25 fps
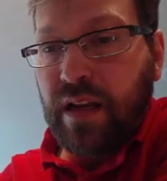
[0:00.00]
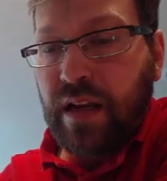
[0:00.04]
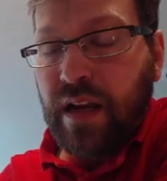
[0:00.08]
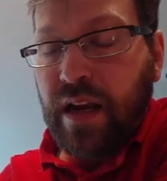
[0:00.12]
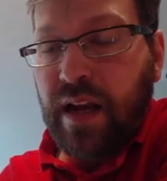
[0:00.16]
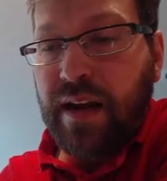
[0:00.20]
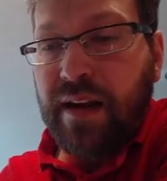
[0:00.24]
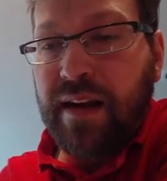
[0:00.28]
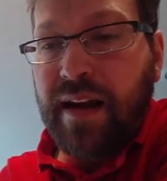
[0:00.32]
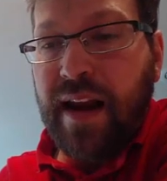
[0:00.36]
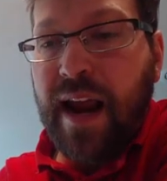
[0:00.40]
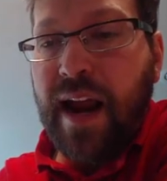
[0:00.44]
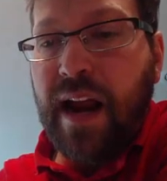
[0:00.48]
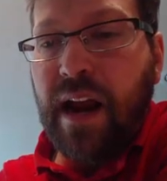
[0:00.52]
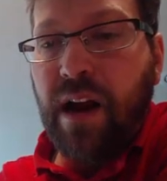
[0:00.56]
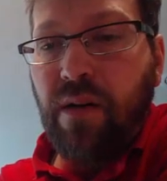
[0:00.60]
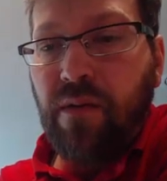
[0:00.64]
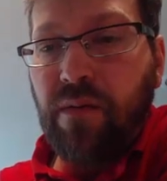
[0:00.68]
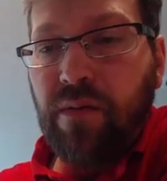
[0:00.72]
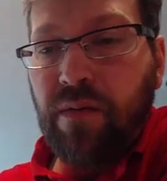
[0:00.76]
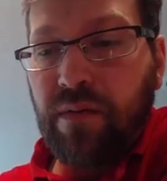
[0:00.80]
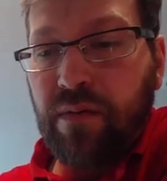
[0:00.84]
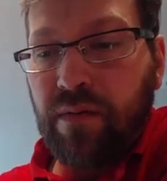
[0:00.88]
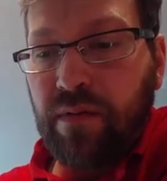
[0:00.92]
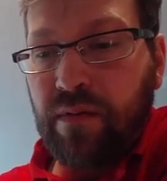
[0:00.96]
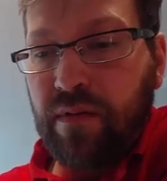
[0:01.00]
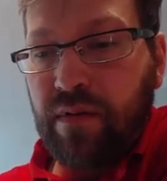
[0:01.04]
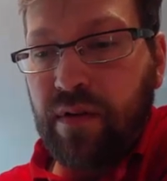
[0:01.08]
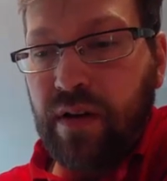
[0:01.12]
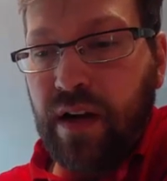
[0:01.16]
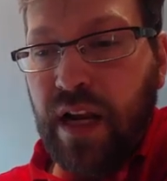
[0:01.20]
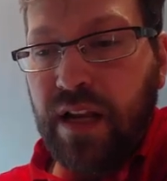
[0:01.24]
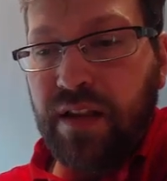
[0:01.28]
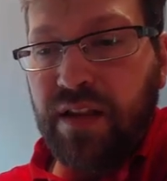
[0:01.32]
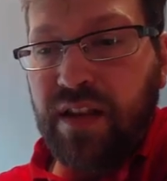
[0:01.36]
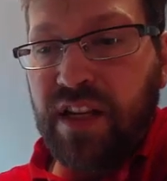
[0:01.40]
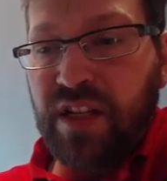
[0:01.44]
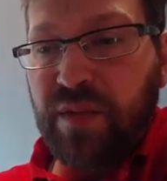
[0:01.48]
And now,
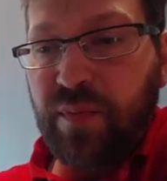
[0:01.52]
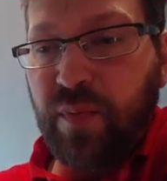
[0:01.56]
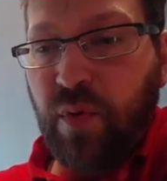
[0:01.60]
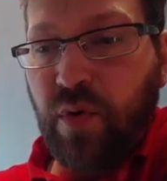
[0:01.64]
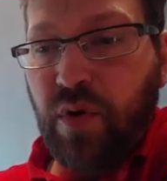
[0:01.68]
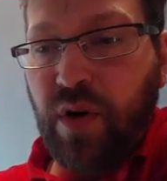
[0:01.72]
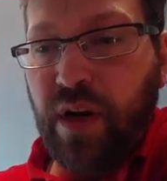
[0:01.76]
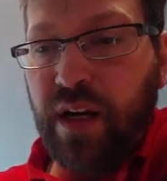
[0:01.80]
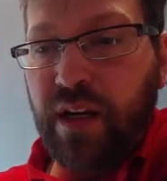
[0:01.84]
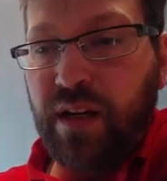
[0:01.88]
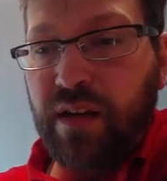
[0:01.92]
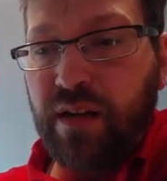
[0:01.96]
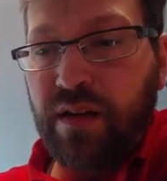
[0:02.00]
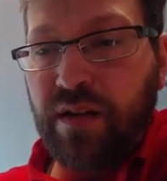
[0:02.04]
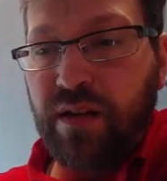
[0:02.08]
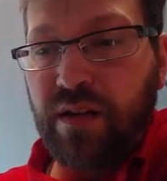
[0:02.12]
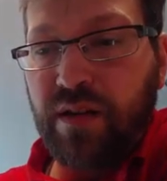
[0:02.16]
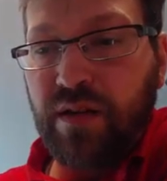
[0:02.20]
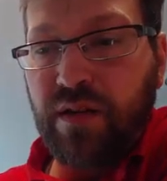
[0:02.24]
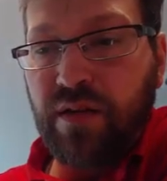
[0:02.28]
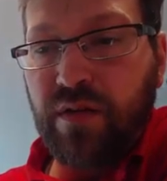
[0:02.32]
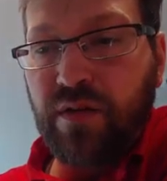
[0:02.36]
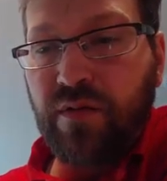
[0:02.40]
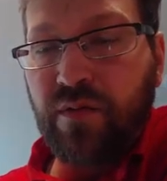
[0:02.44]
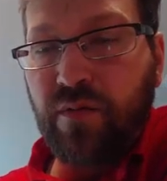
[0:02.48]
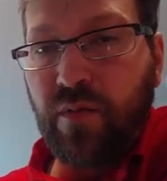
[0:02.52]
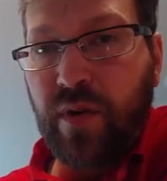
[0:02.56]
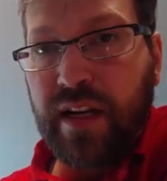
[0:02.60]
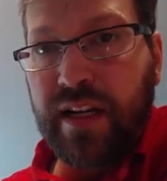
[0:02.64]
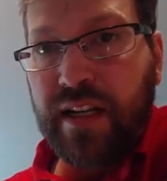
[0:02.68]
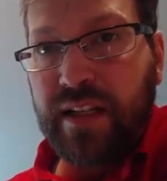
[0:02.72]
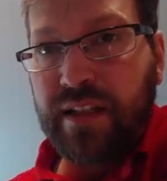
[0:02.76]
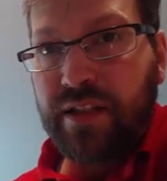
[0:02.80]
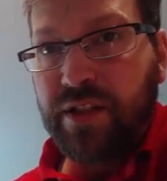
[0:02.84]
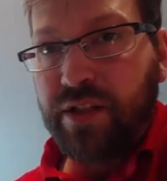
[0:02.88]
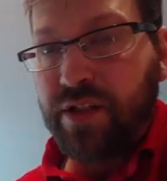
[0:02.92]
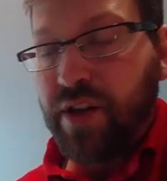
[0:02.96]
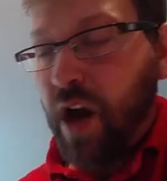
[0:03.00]
at this point, we
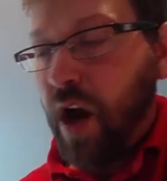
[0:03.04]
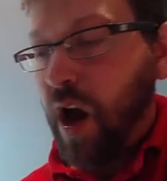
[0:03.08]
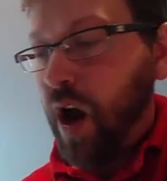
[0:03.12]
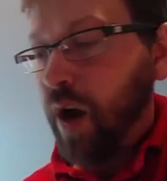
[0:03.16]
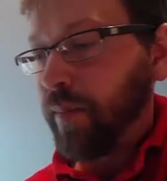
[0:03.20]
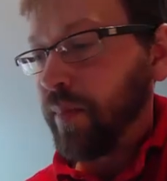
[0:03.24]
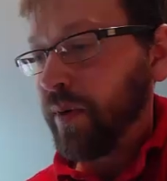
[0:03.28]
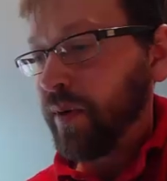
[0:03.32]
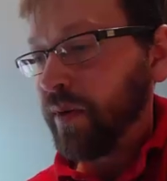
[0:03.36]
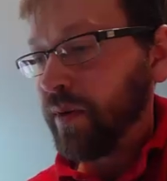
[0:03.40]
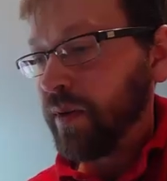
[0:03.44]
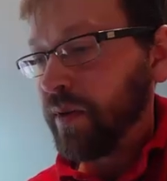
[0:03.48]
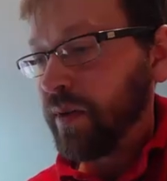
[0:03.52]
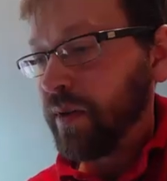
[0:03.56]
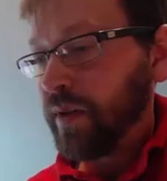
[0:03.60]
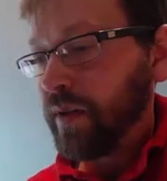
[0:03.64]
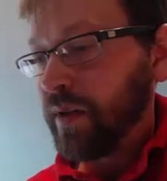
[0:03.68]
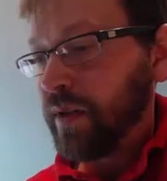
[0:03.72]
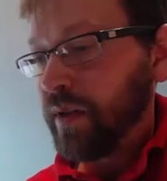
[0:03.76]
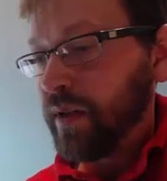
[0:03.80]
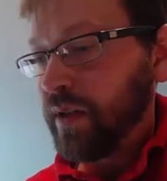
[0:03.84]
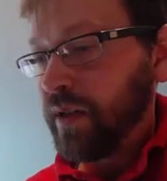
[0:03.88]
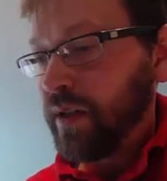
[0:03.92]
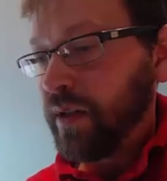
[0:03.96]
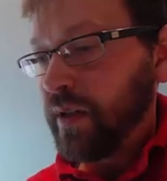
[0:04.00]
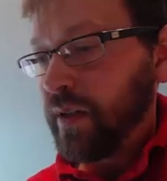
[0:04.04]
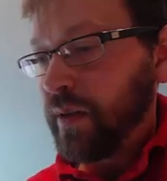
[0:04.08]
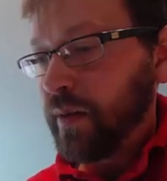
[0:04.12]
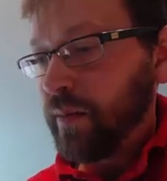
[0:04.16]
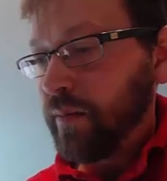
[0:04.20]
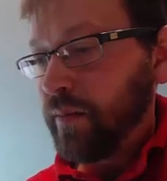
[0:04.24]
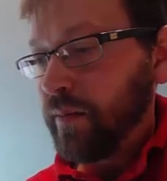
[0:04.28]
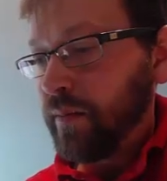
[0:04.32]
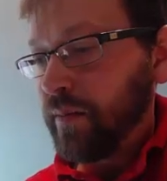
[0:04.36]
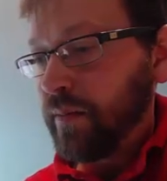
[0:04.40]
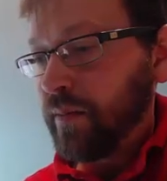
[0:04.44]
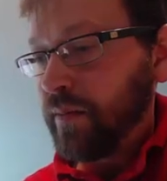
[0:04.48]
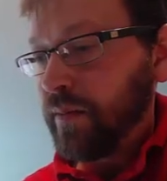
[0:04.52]
can stop,
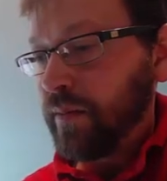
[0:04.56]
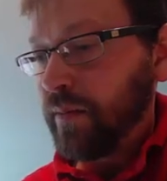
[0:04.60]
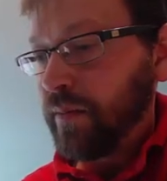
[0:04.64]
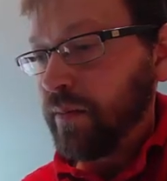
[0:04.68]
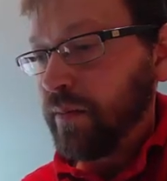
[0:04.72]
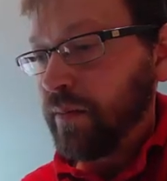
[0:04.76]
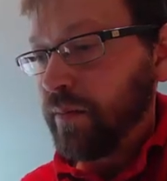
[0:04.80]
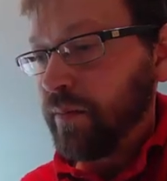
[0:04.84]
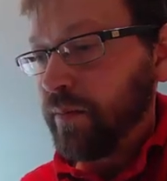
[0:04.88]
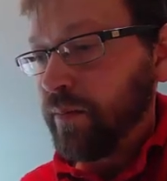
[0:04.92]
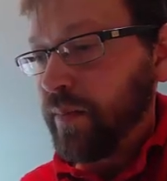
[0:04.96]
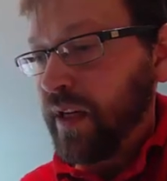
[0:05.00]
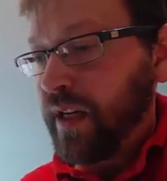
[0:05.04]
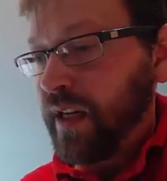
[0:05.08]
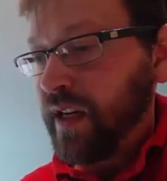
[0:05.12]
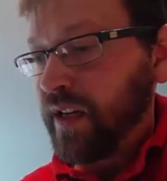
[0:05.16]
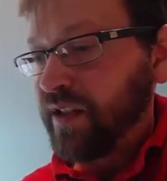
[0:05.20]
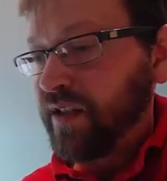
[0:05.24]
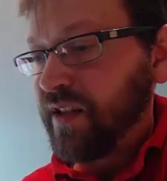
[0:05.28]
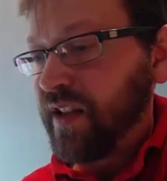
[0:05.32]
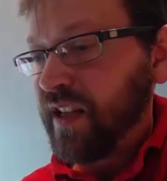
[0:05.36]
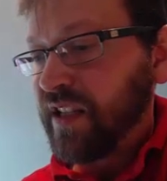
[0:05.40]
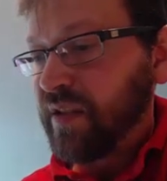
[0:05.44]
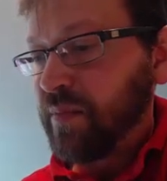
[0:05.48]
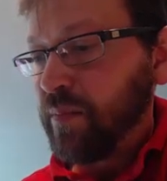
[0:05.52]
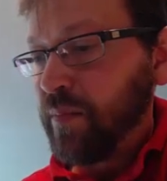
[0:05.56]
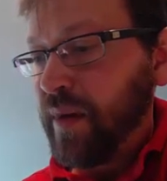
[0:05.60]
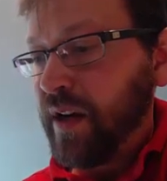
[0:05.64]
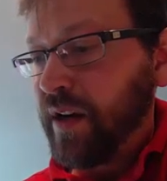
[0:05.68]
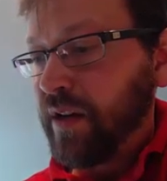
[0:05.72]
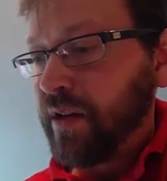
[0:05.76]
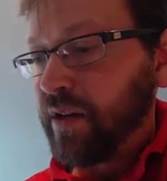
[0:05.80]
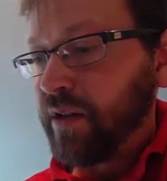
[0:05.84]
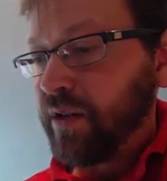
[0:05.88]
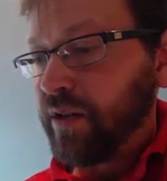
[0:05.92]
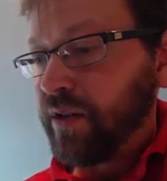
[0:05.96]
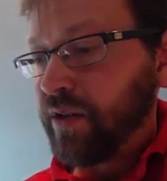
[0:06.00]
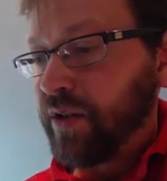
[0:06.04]
because this
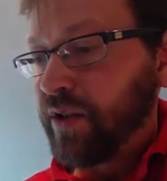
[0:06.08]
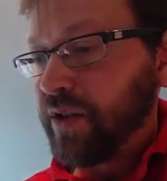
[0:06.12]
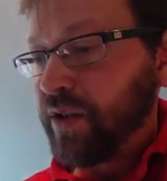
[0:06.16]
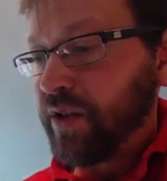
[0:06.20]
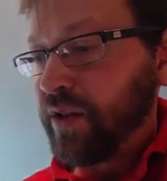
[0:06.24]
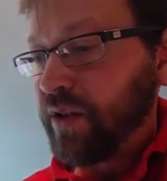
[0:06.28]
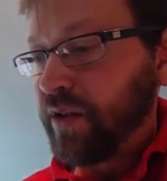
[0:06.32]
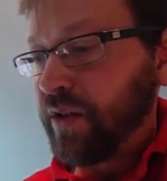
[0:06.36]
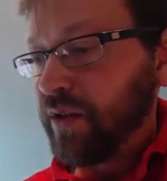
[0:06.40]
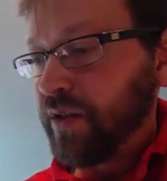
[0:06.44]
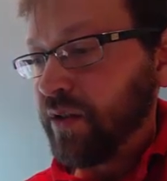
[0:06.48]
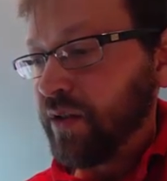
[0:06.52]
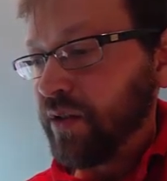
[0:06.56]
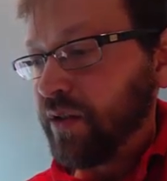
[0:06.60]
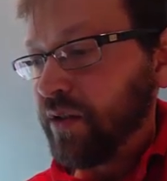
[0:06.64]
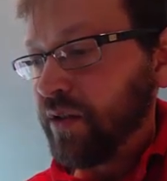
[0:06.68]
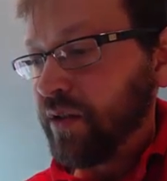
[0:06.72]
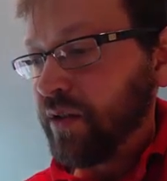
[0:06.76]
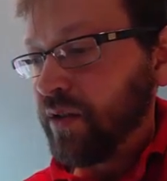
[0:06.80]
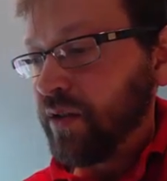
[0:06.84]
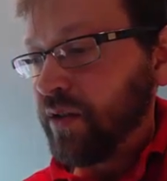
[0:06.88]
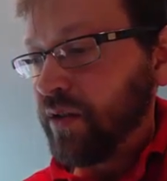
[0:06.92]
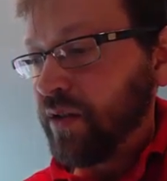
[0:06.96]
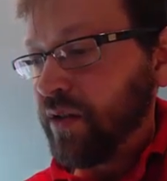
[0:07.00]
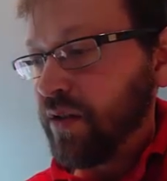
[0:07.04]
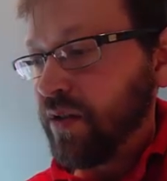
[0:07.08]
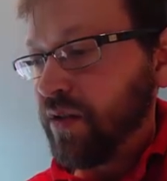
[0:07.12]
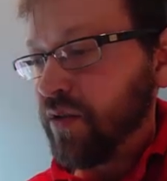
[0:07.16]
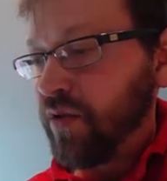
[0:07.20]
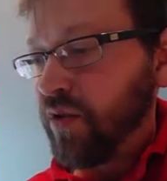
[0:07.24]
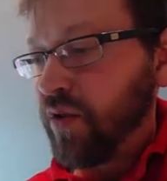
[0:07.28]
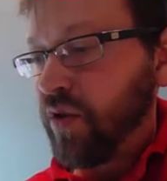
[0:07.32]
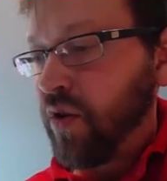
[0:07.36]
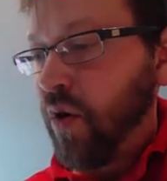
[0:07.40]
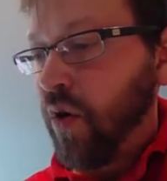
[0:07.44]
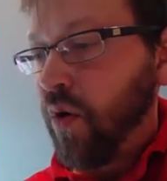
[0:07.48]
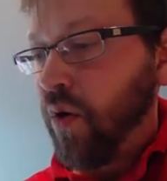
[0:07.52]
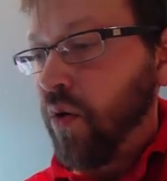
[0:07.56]
mirrors the
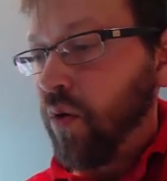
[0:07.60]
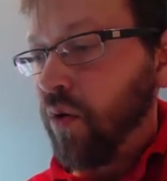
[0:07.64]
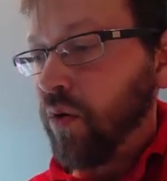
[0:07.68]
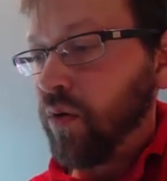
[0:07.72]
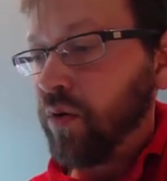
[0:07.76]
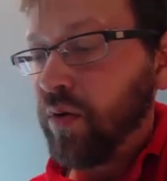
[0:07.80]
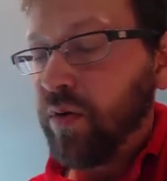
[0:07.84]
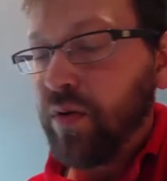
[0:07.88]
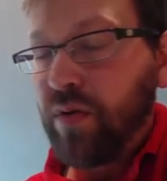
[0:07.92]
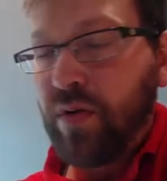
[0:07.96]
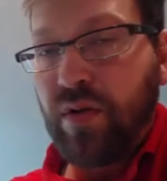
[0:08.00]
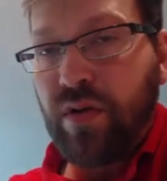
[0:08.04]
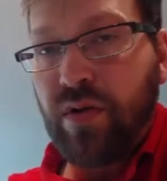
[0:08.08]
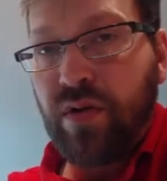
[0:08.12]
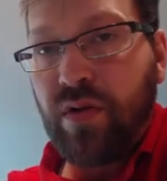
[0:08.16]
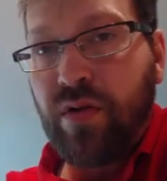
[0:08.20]
goal,